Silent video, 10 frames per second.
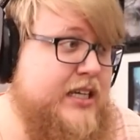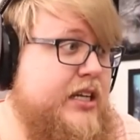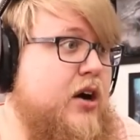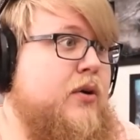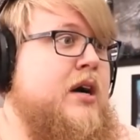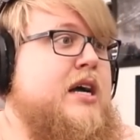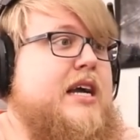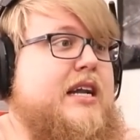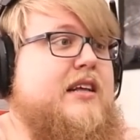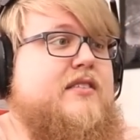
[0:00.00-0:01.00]
You know,
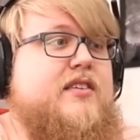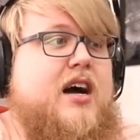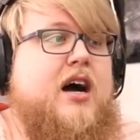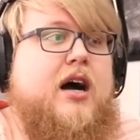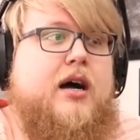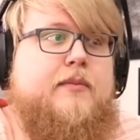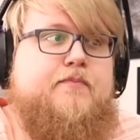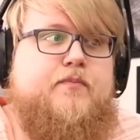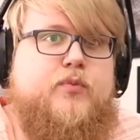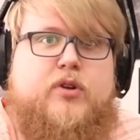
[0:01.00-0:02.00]
it is,
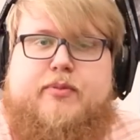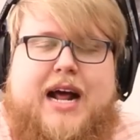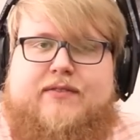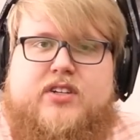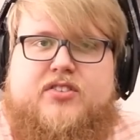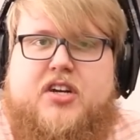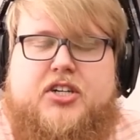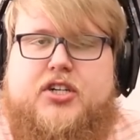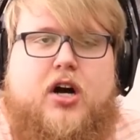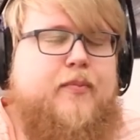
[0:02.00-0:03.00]
um, we've been having
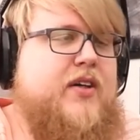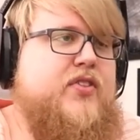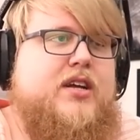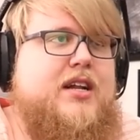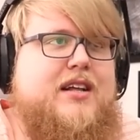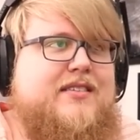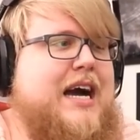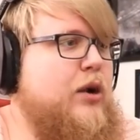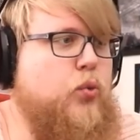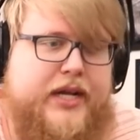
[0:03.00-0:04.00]
discussion all month. It is
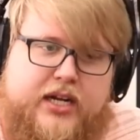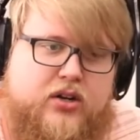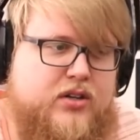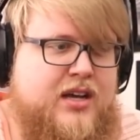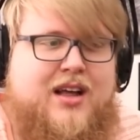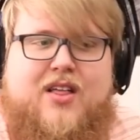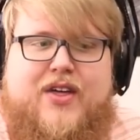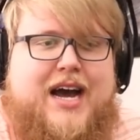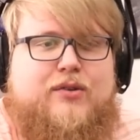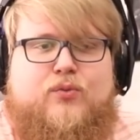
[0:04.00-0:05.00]
kind of weird
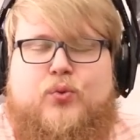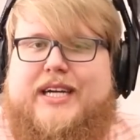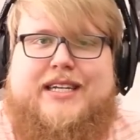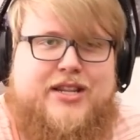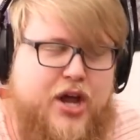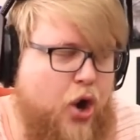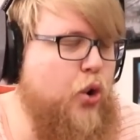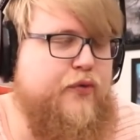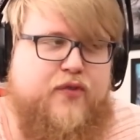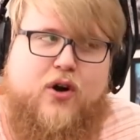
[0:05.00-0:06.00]
that we
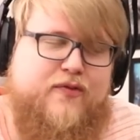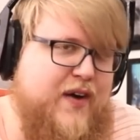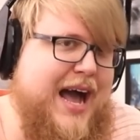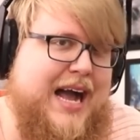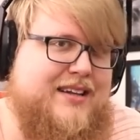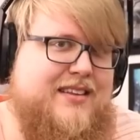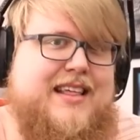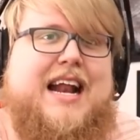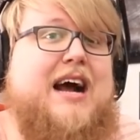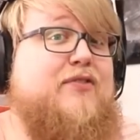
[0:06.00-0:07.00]
know for a fact
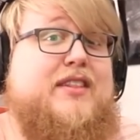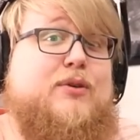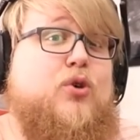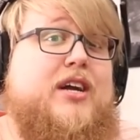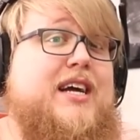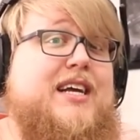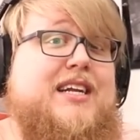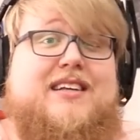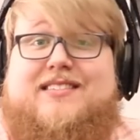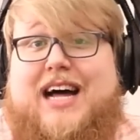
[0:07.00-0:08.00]
that everything we're
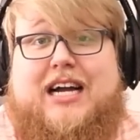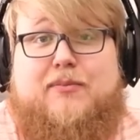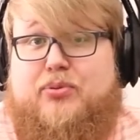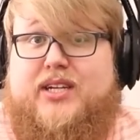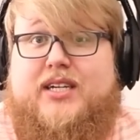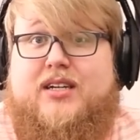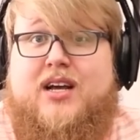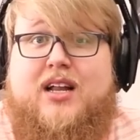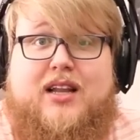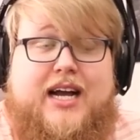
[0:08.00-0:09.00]
getting is not complete.
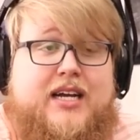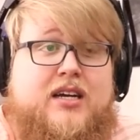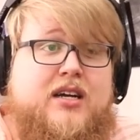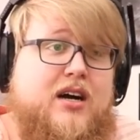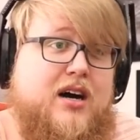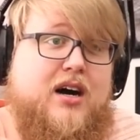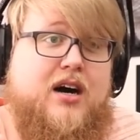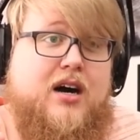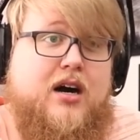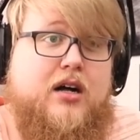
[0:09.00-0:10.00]
Like,
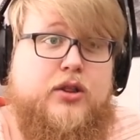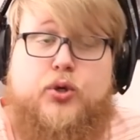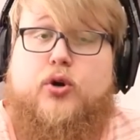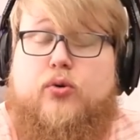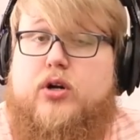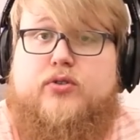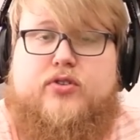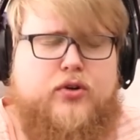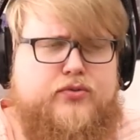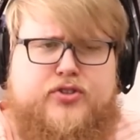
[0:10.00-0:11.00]
uh, Lunar Roots,
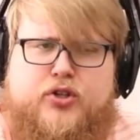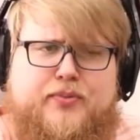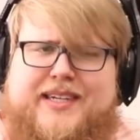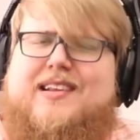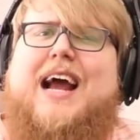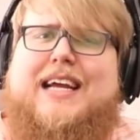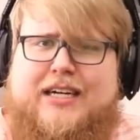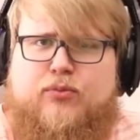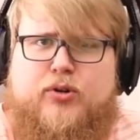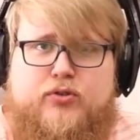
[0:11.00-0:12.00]
or excuse me,
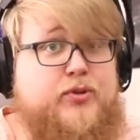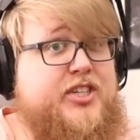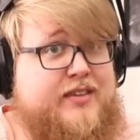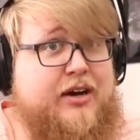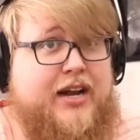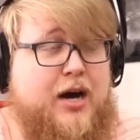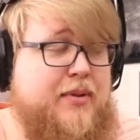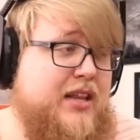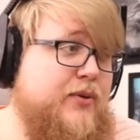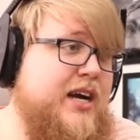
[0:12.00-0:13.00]
Taking Roots, which is out now,
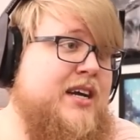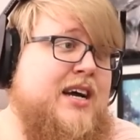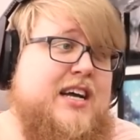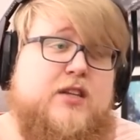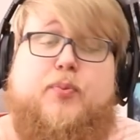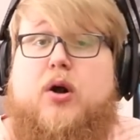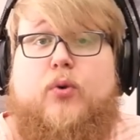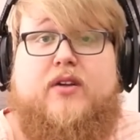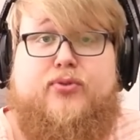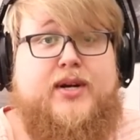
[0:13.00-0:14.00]
by the way, is part
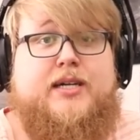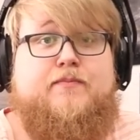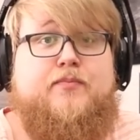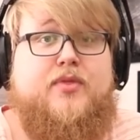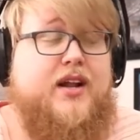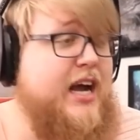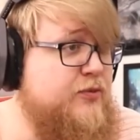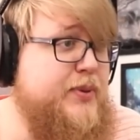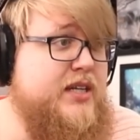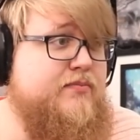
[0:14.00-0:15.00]
one of three. The
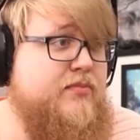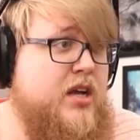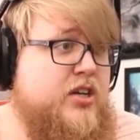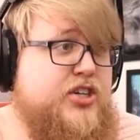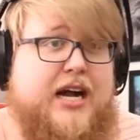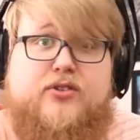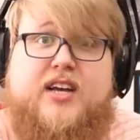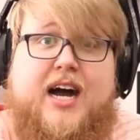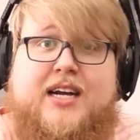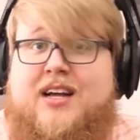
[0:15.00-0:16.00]
next bit, Shadow
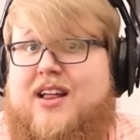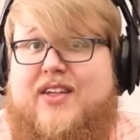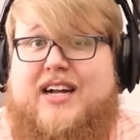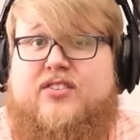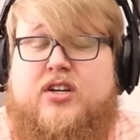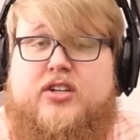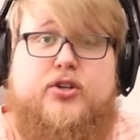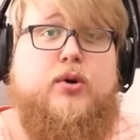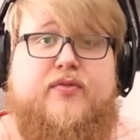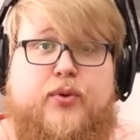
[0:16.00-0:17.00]
Side, that's
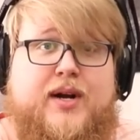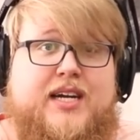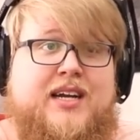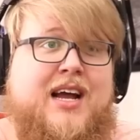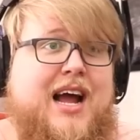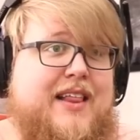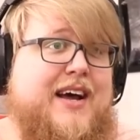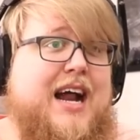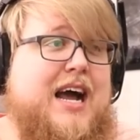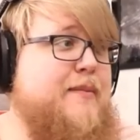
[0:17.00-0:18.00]
two of three. And
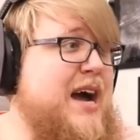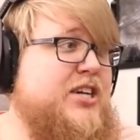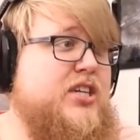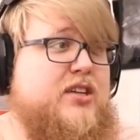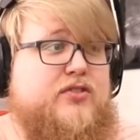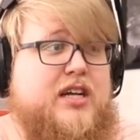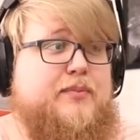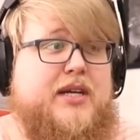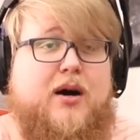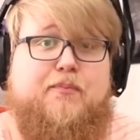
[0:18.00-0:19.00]
then I imagine there's going to
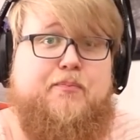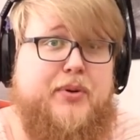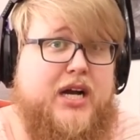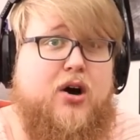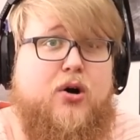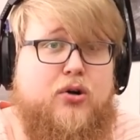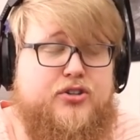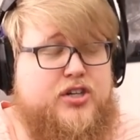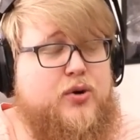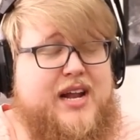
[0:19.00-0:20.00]
be a big old
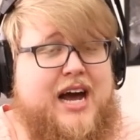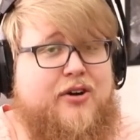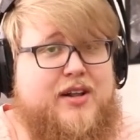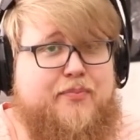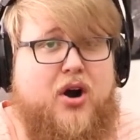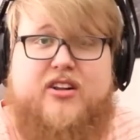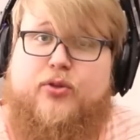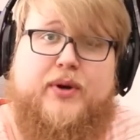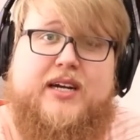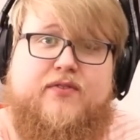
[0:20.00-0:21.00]
showdown in part
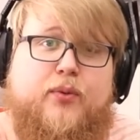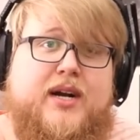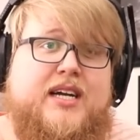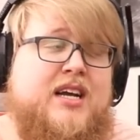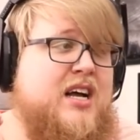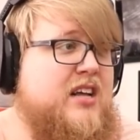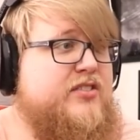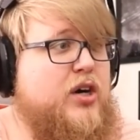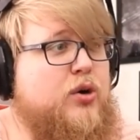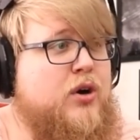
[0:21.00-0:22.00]
three of three.
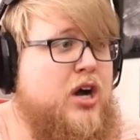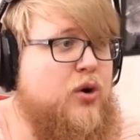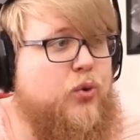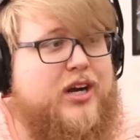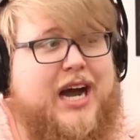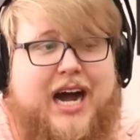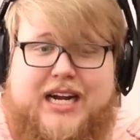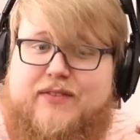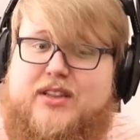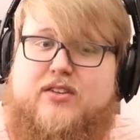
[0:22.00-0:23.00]
So we're kind
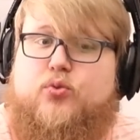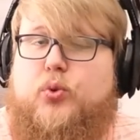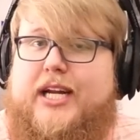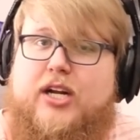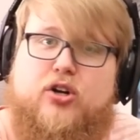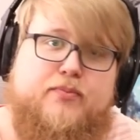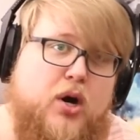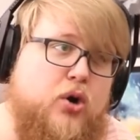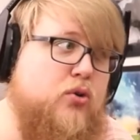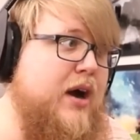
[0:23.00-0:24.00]
of in this weird
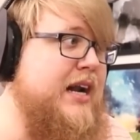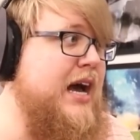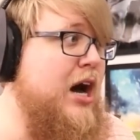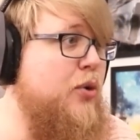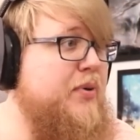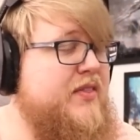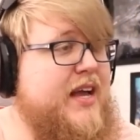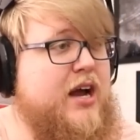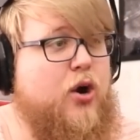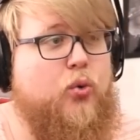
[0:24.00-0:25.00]
mode right now, but
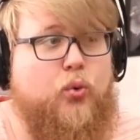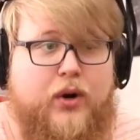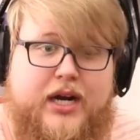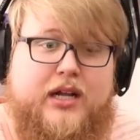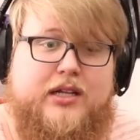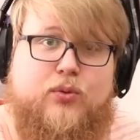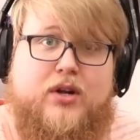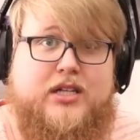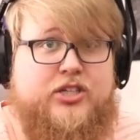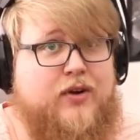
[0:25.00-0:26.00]
they are really,
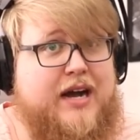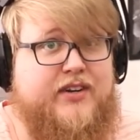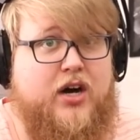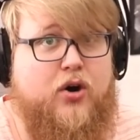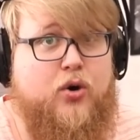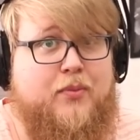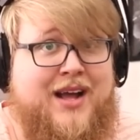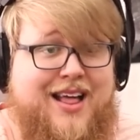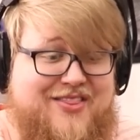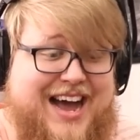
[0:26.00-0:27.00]
really driving home
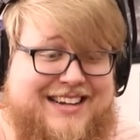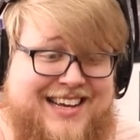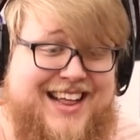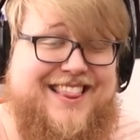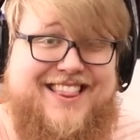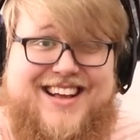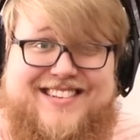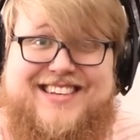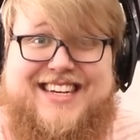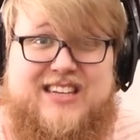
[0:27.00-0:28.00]
that
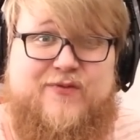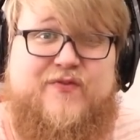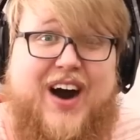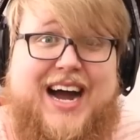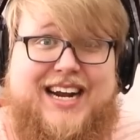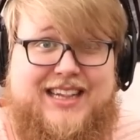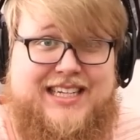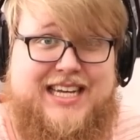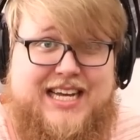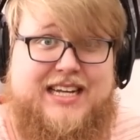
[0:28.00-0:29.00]
this is
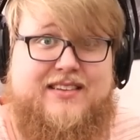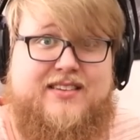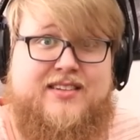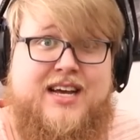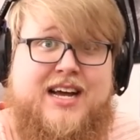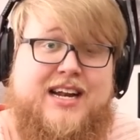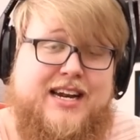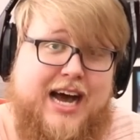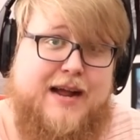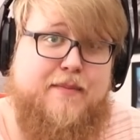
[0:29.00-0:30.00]
finally it.
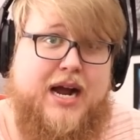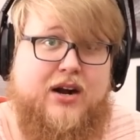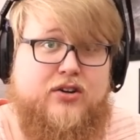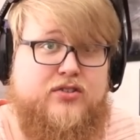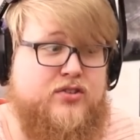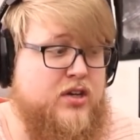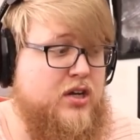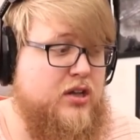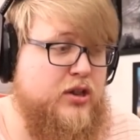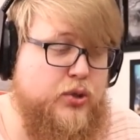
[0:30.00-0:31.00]
Nightmares,
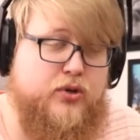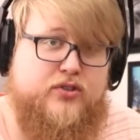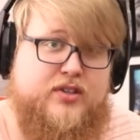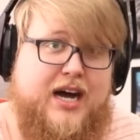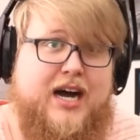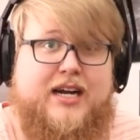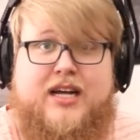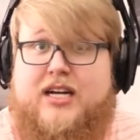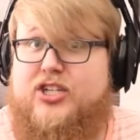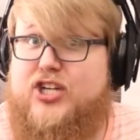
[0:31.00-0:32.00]
Lunar Side,
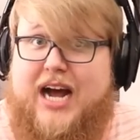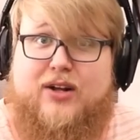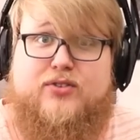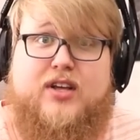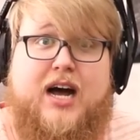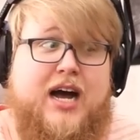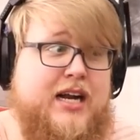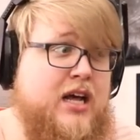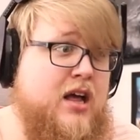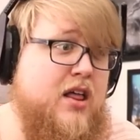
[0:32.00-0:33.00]
Shadow
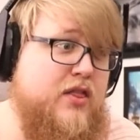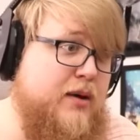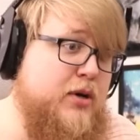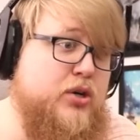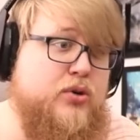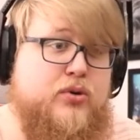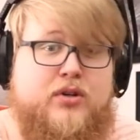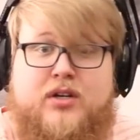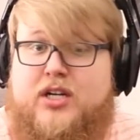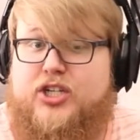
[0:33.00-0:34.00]
Side, The
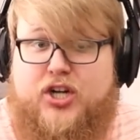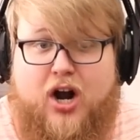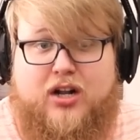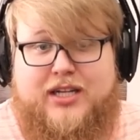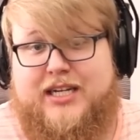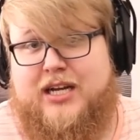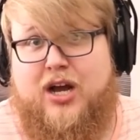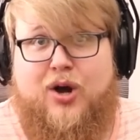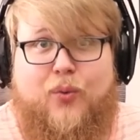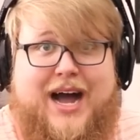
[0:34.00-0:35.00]
Moon, Charlie,
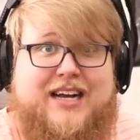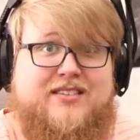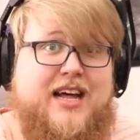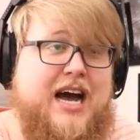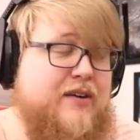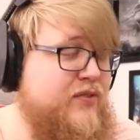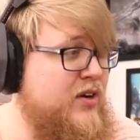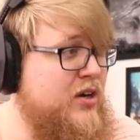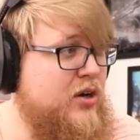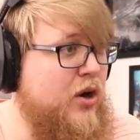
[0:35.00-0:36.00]
Wagstaff.
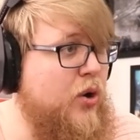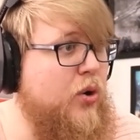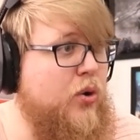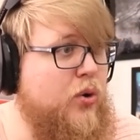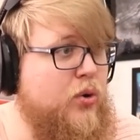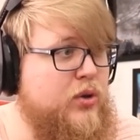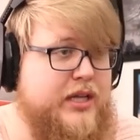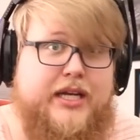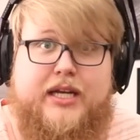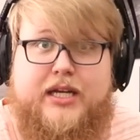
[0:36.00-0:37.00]

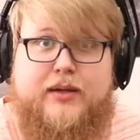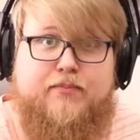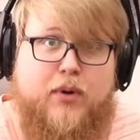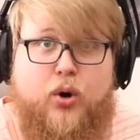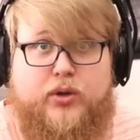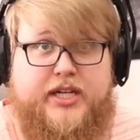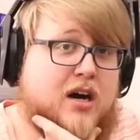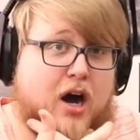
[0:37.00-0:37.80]
Holy moly.